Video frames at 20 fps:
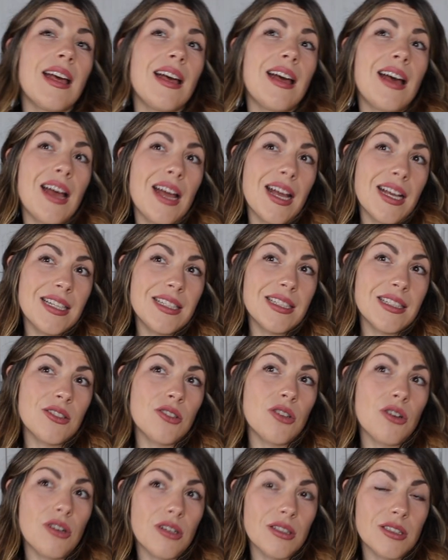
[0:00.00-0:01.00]
I did
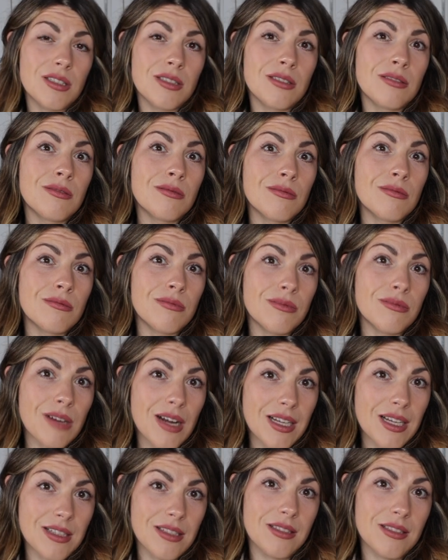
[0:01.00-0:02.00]
not
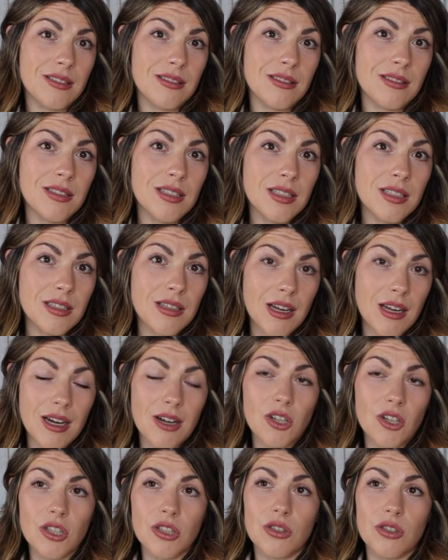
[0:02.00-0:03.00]
write that
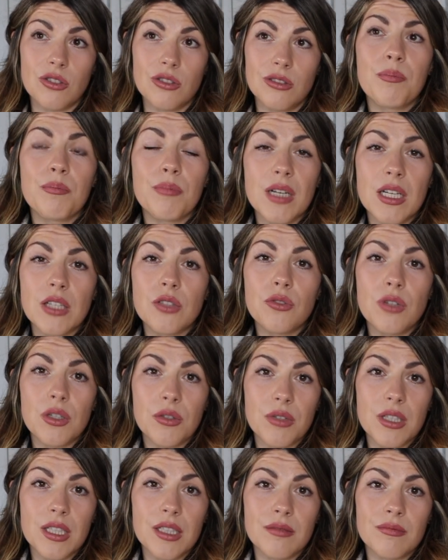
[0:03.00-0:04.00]
article, but I do
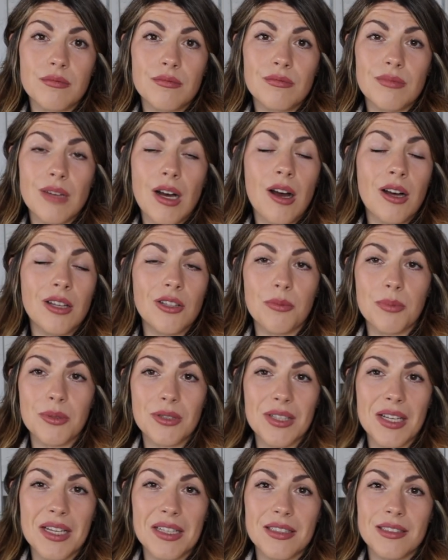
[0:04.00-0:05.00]
agree
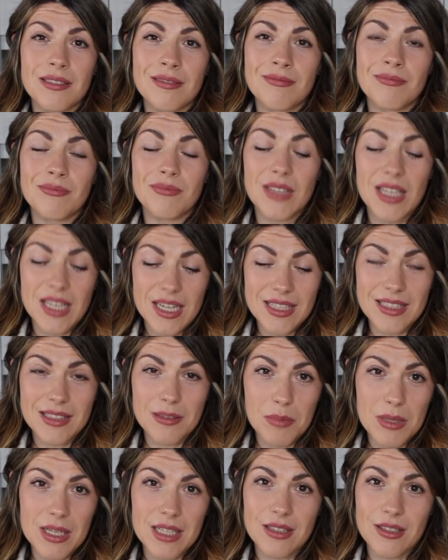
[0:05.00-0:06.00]
100%. It is the
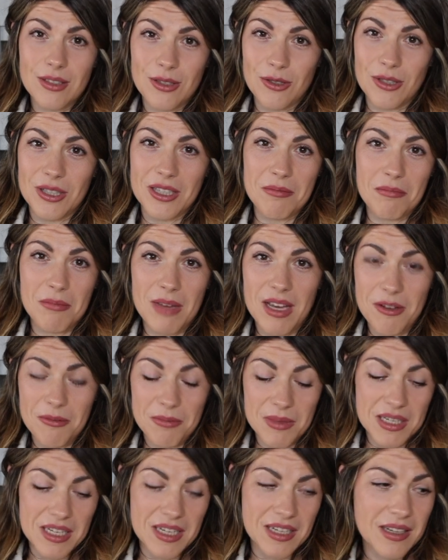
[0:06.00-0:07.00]
best dessert in my
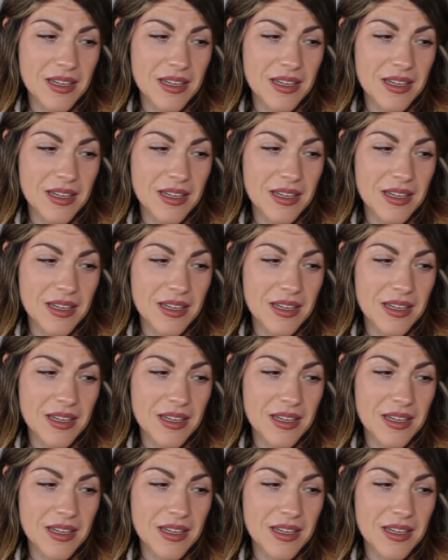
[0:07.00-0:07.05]
opinion.